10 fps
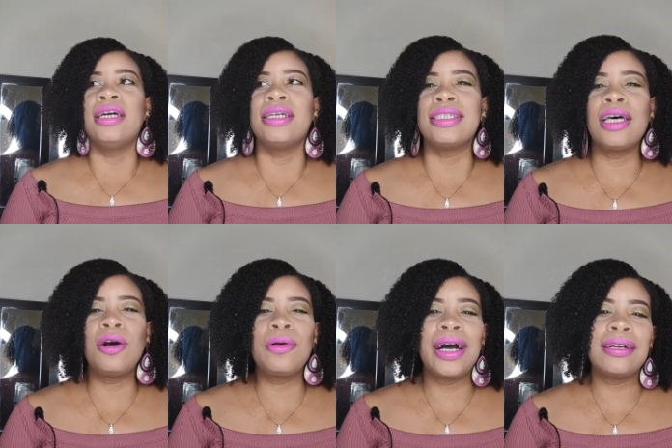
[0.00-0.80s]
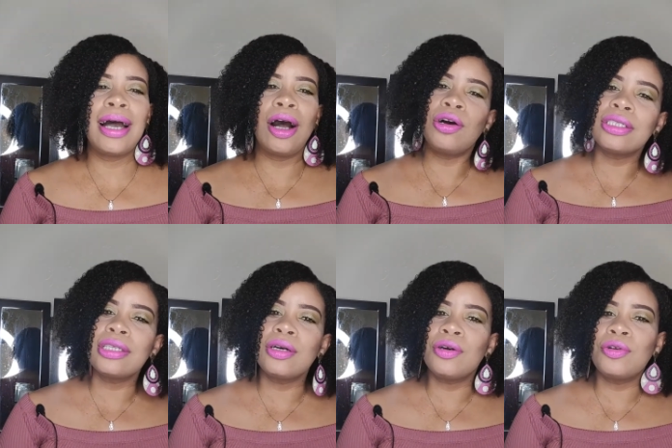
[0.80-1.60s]
So I
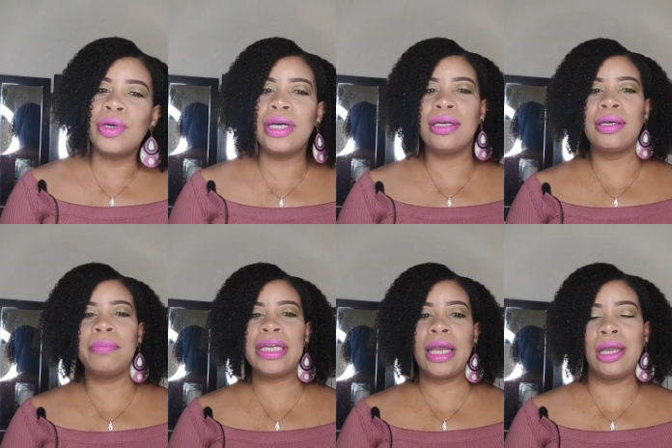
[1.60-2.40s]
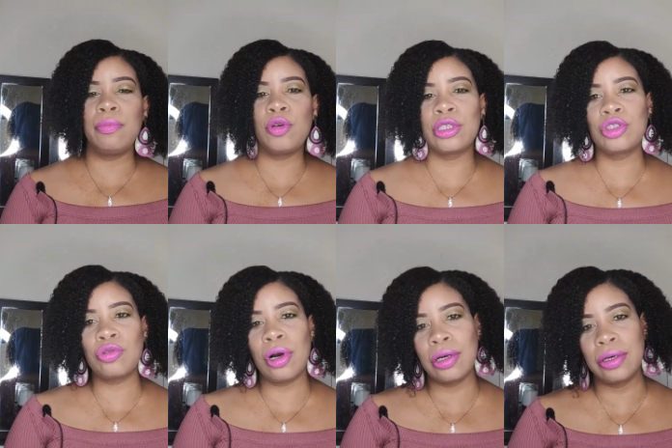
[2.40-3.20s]
also became more
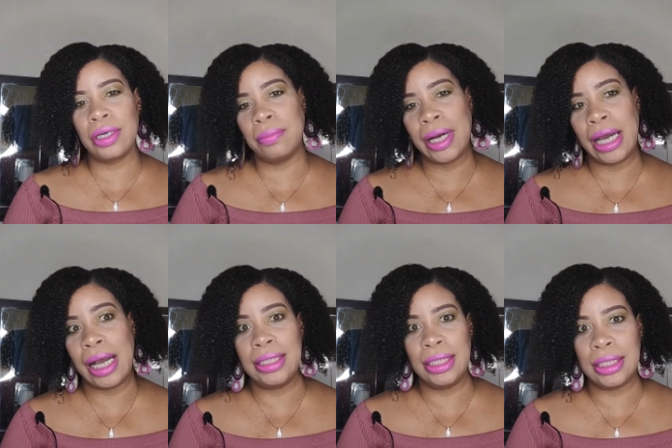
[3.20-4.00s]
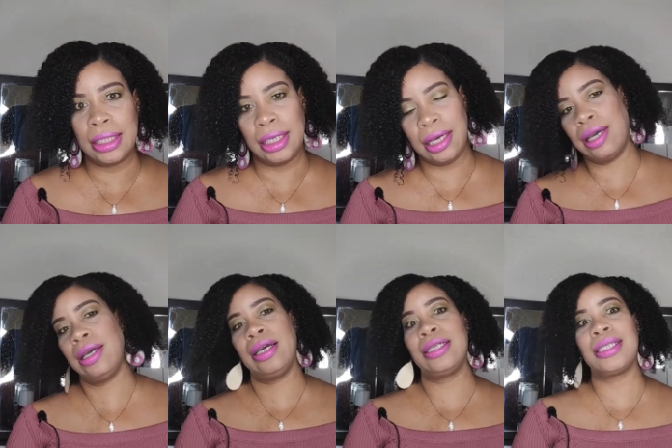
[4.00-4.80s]
stronger in my identity
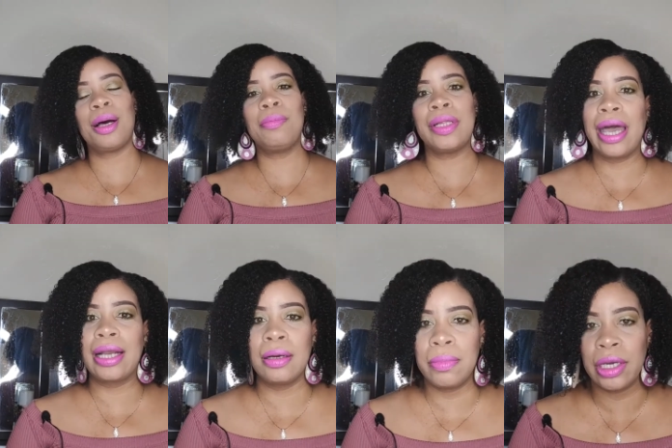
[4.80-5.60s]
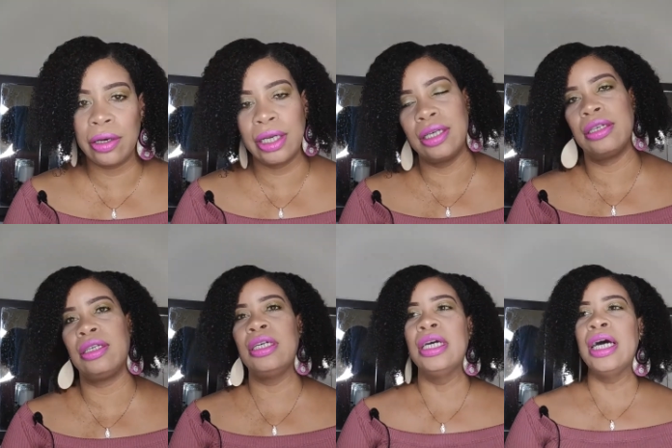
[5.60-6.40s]
as a Black
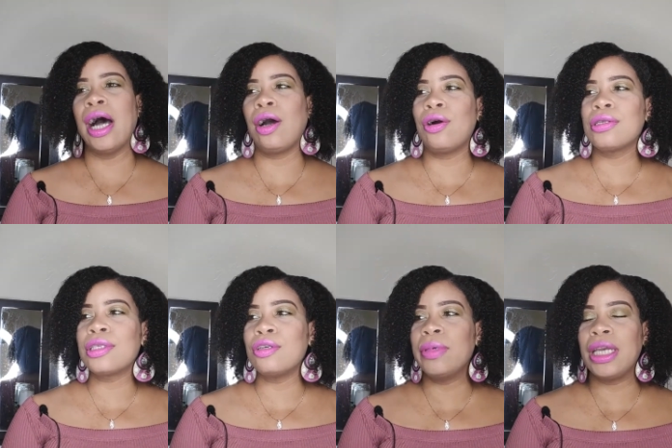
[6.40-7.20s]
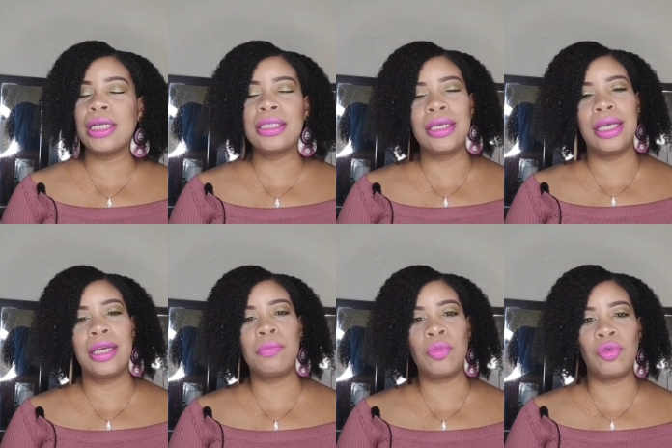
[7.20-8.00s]
American. I also began to
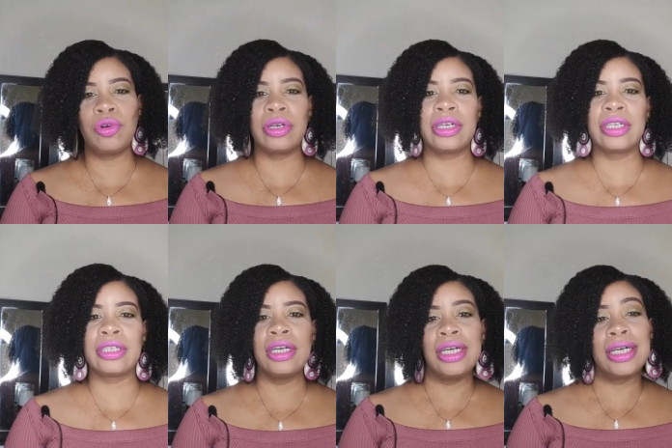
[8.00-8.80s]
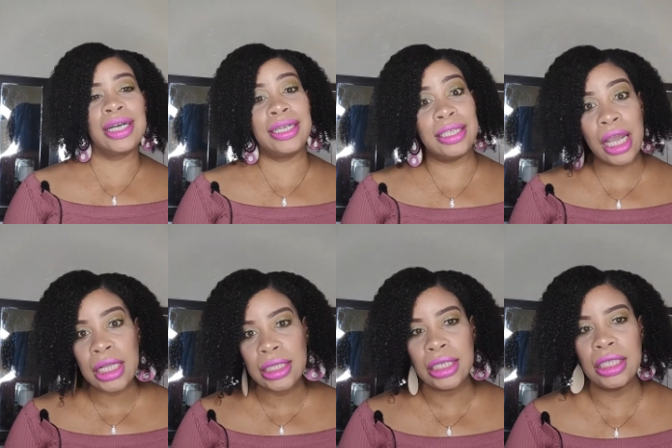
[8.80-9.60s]
get more
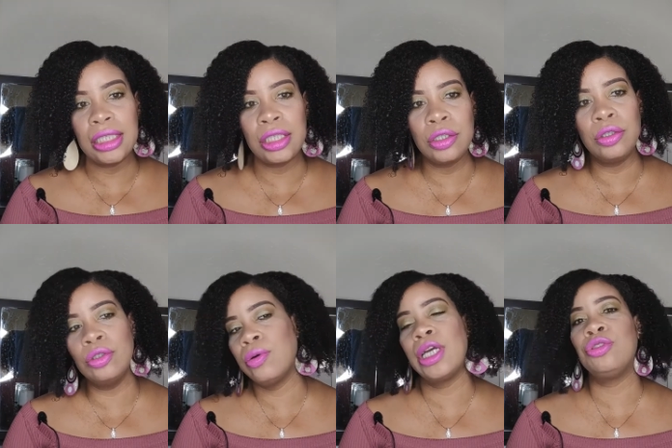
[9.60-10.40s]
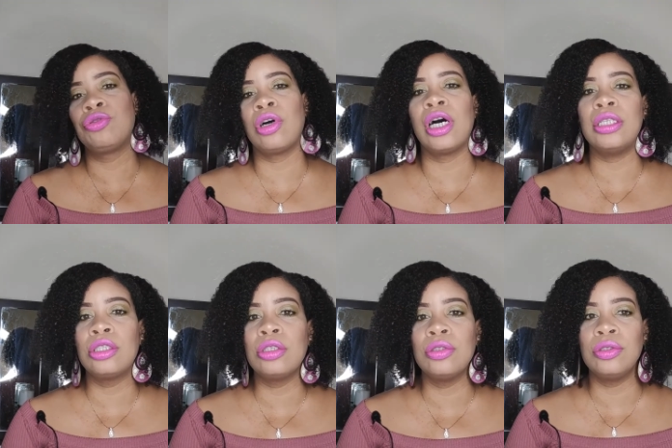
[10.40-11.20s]
connected to and drawn
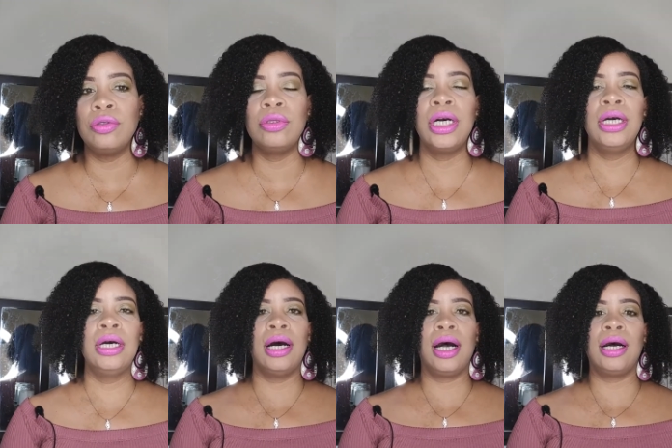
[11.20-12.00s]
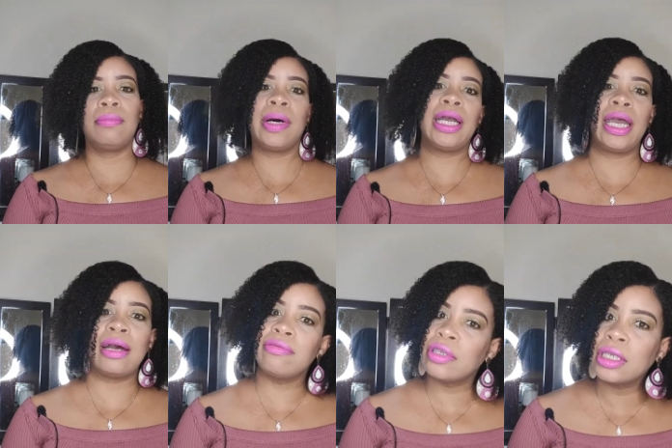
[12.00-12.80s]
to uh, my
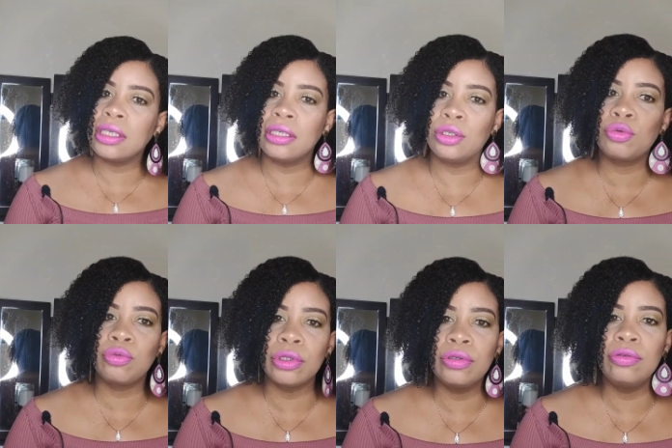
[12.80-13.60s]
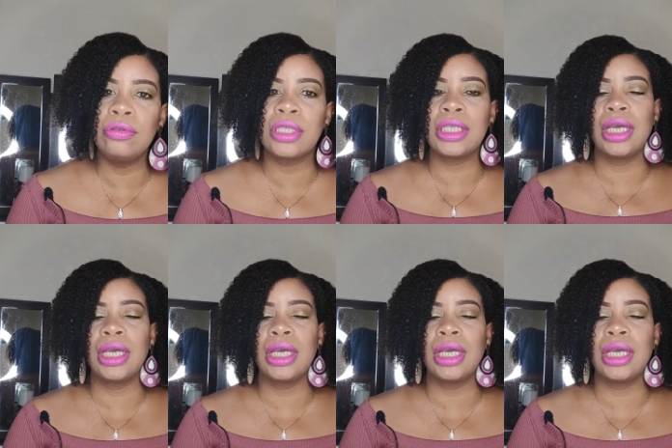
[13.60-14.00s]
African roots.